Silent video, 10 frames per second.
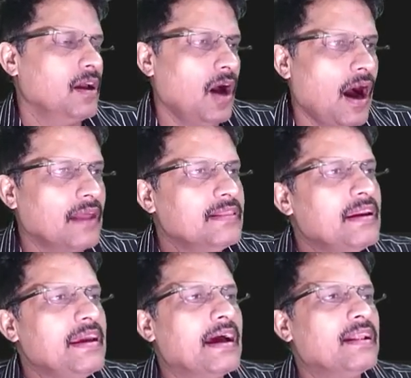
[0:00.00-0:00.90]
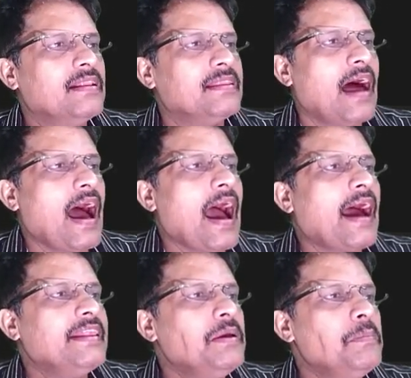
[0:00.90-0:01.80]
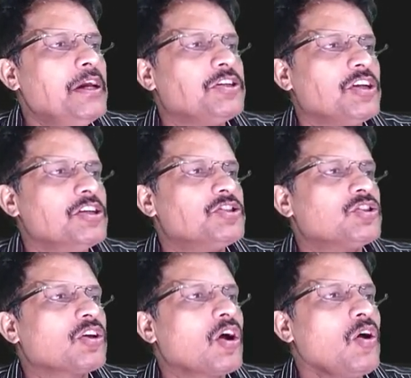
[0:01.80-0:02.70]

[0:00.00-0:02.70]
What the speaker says: Unreal, the animations